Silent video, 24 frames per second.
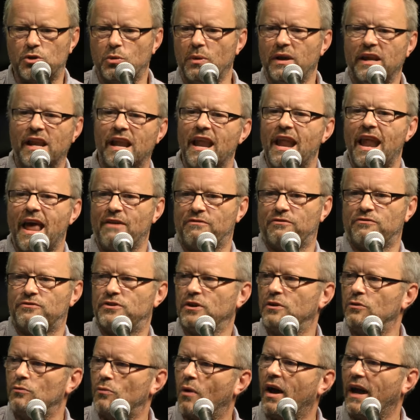between
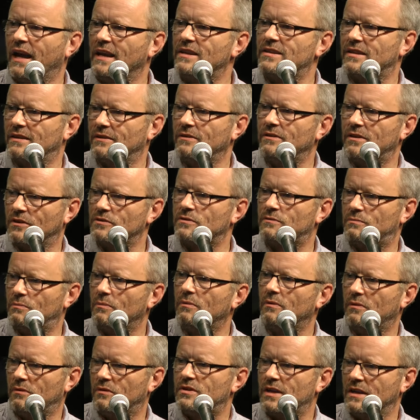left and right does
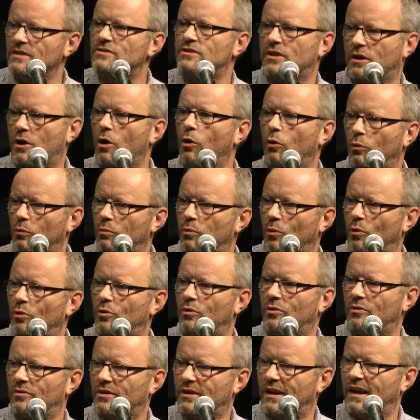since the Cold
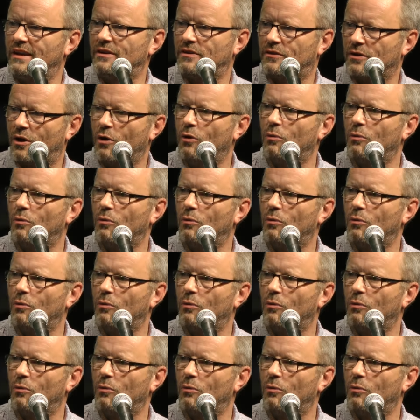War, the end of the